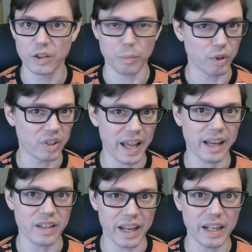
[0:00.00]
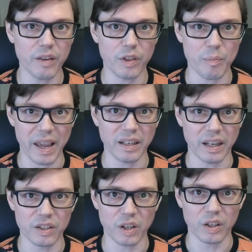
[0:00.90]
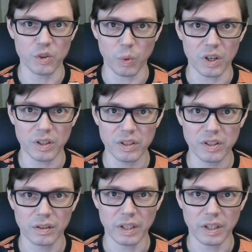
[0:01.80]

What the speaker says: to protect any of the paintings on his walls.